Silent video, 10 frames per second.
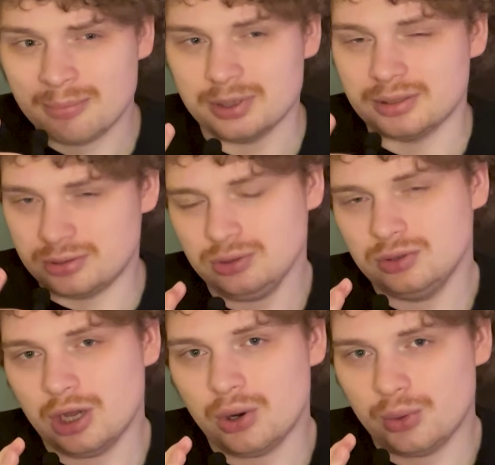But do
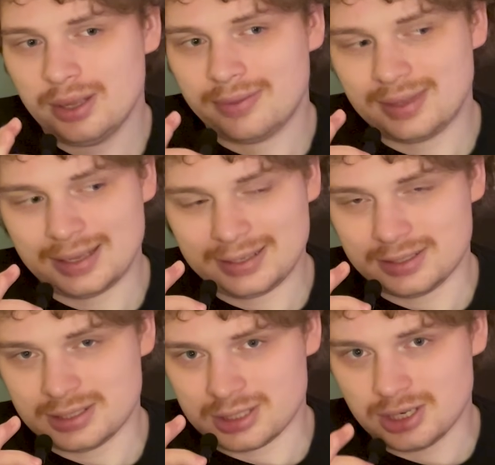know that it
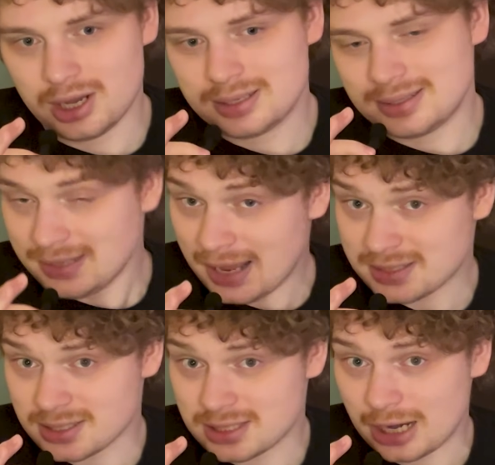is not
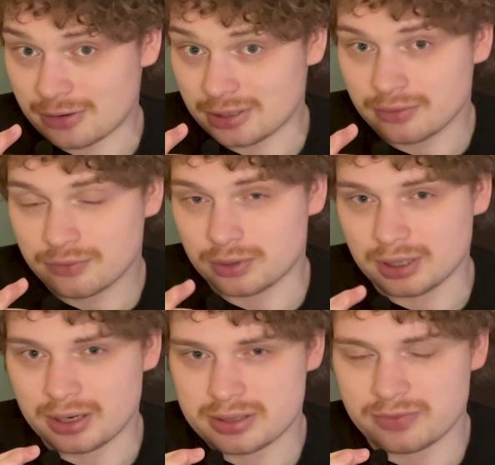necessary for
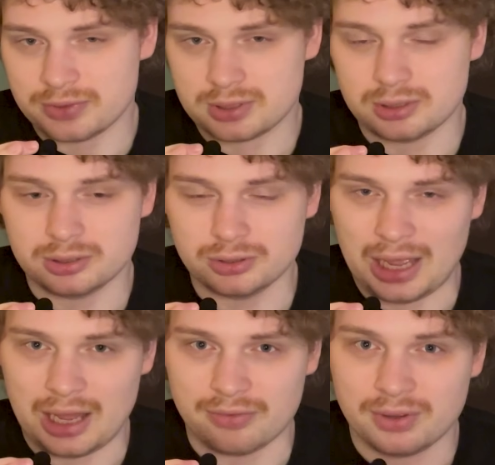an artificer to
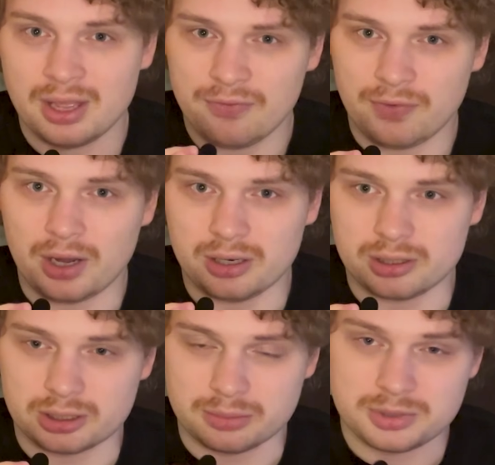have
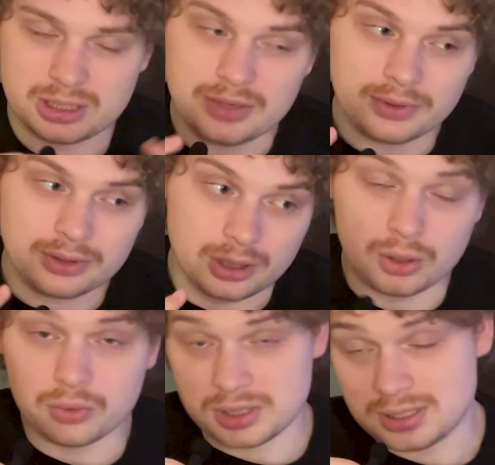firearms, even
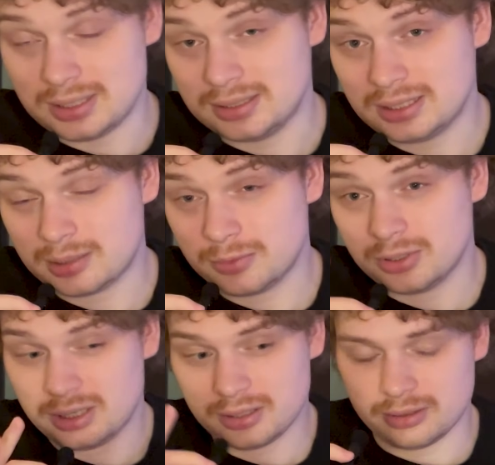though the D&D
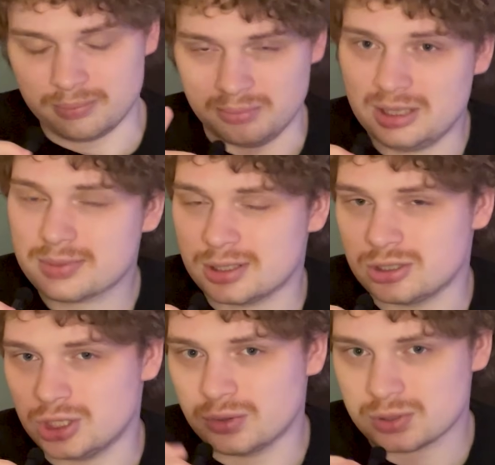community and the memes and
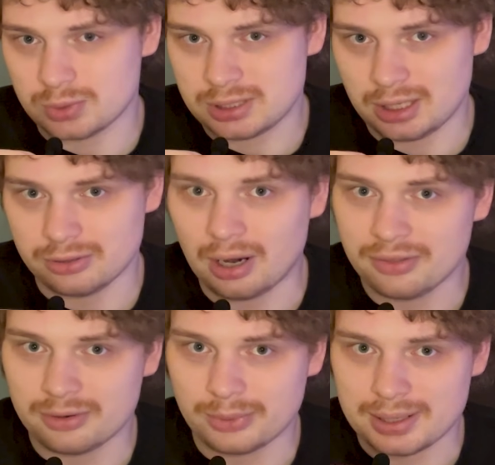jokes would tell you
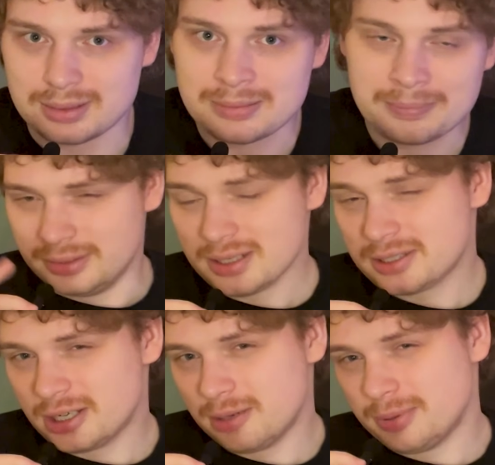otherwise.
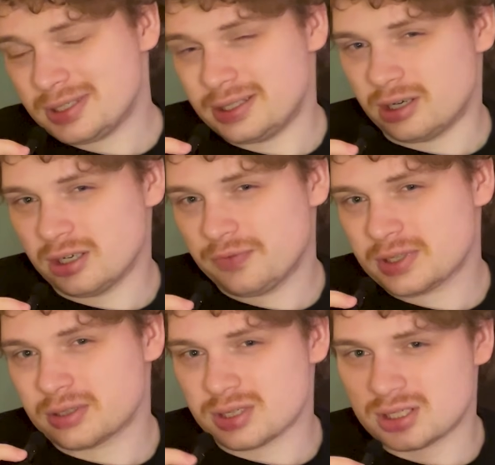Next up is the
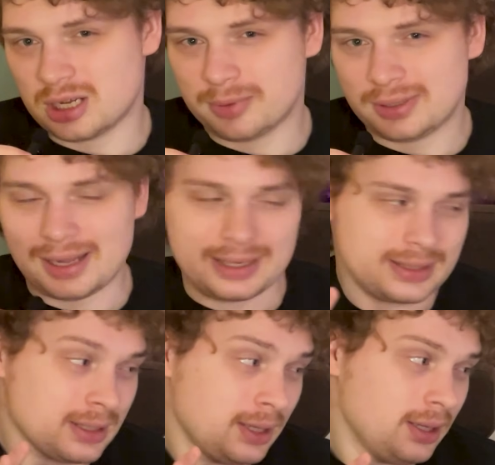Artificer's subclass.